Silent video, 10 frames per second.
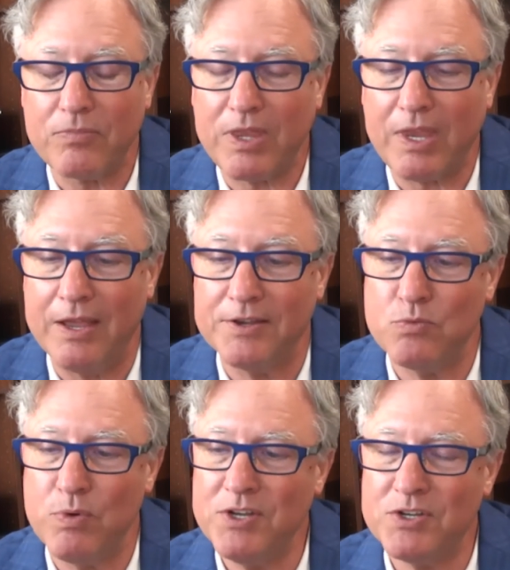has
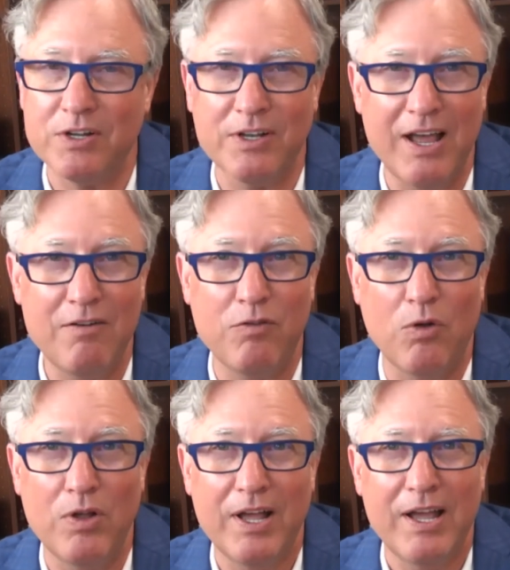reached a
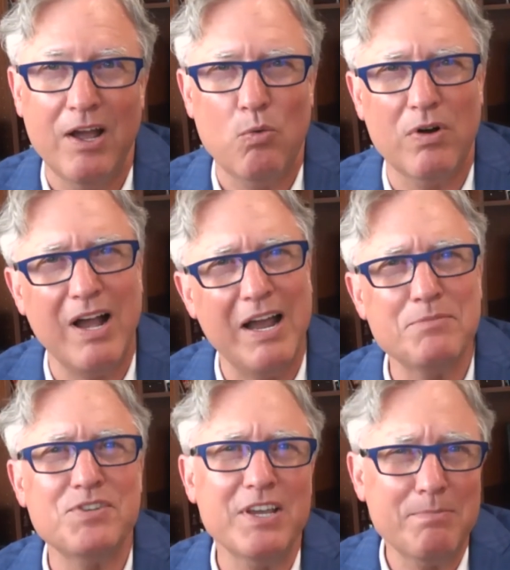level where I'm
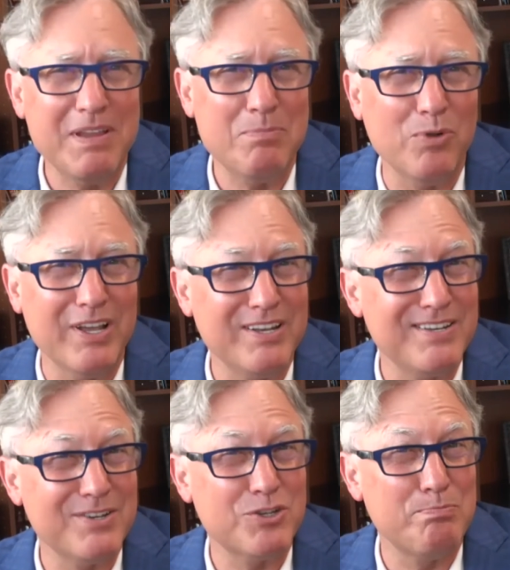seeing people in
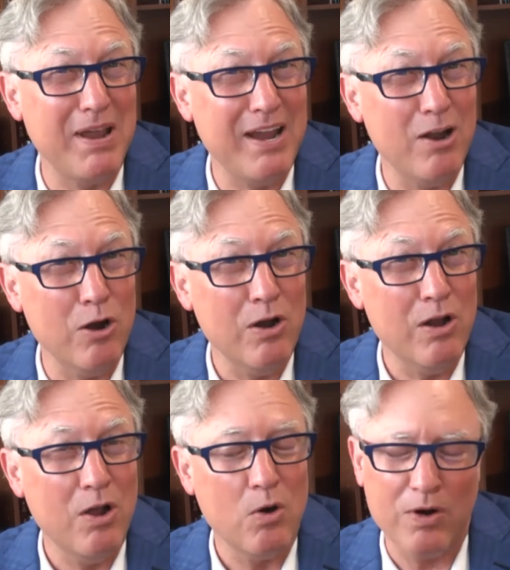despair
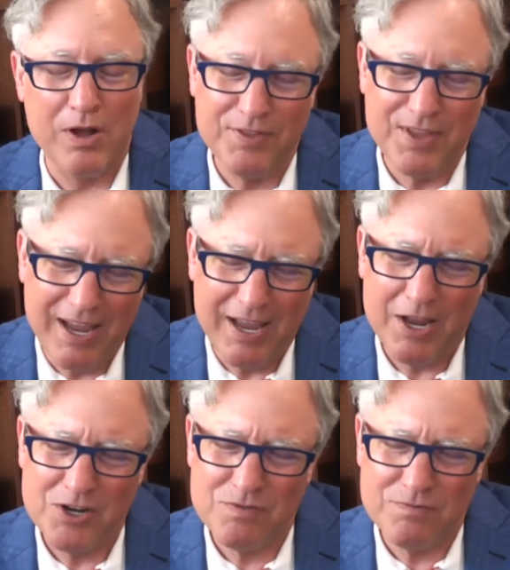or on the
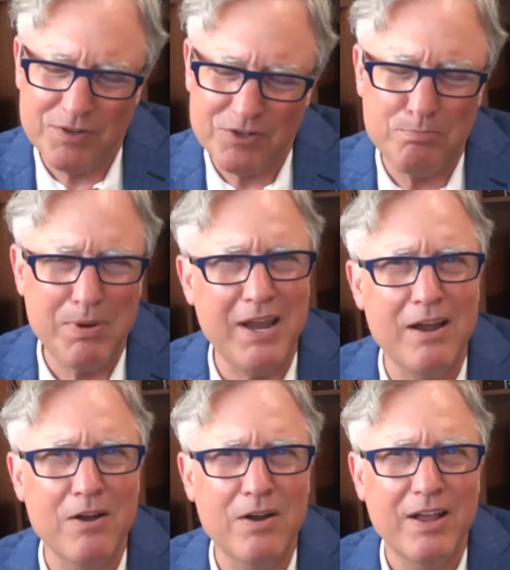edge of
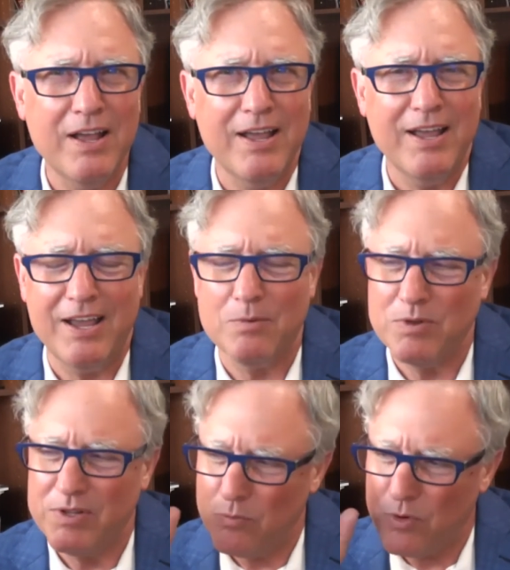despair,
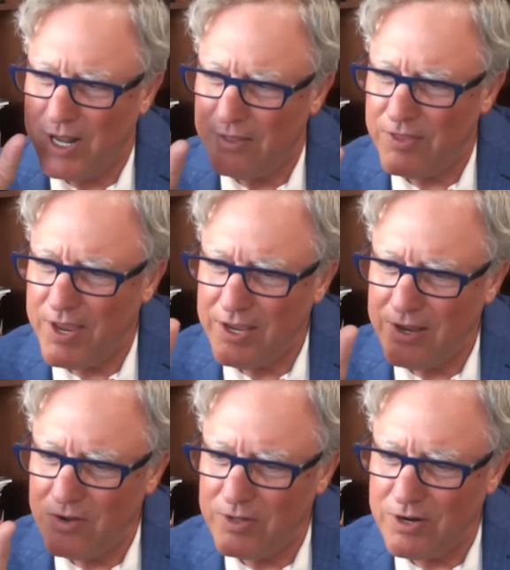and we're not
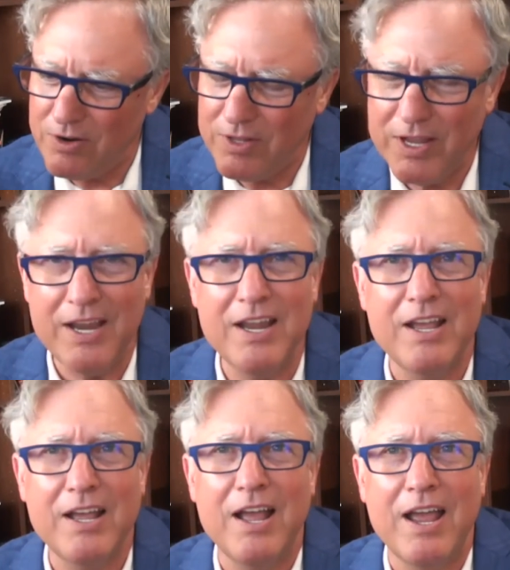thinking clearly.
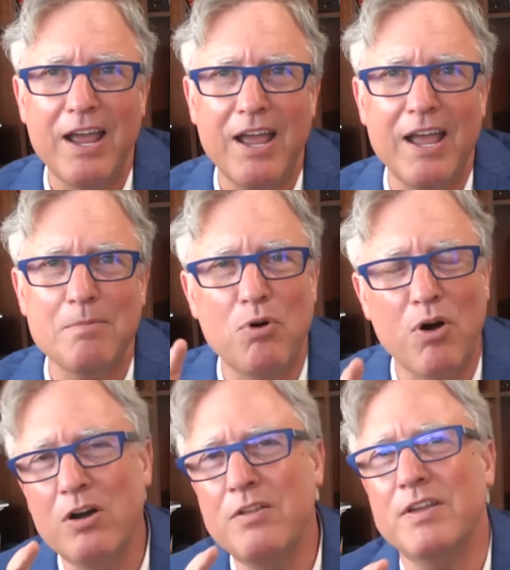And
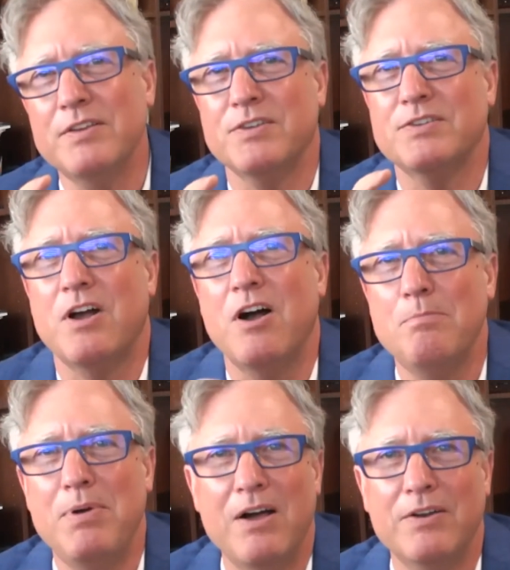part of this is
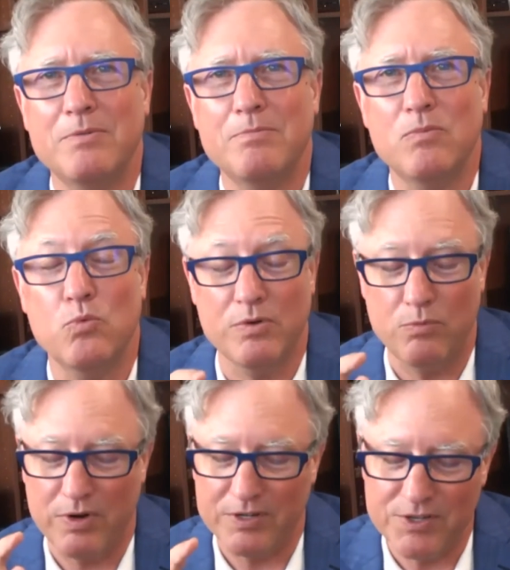compounded.
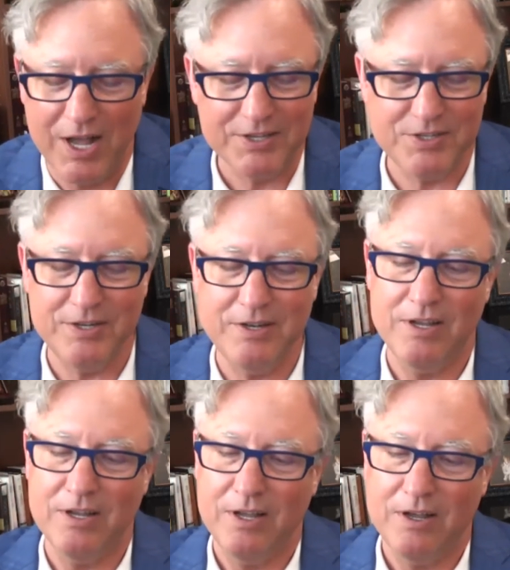We're exhausted,
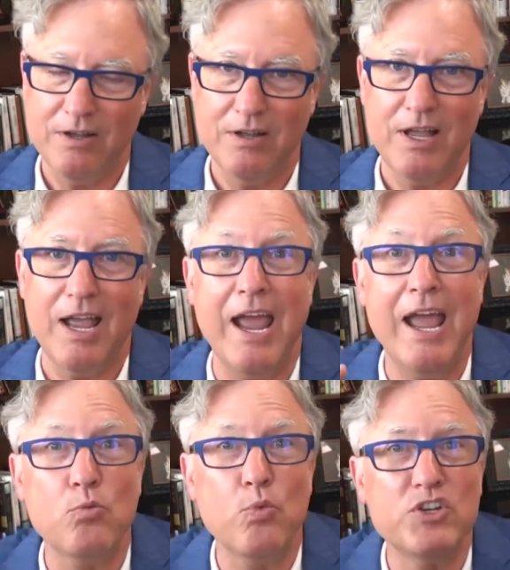
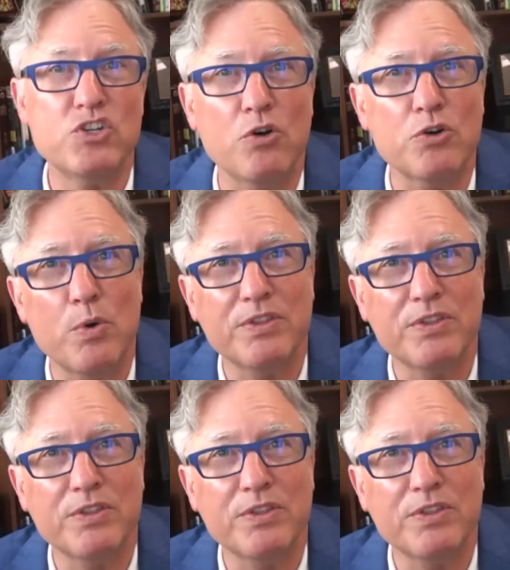and we don't know what the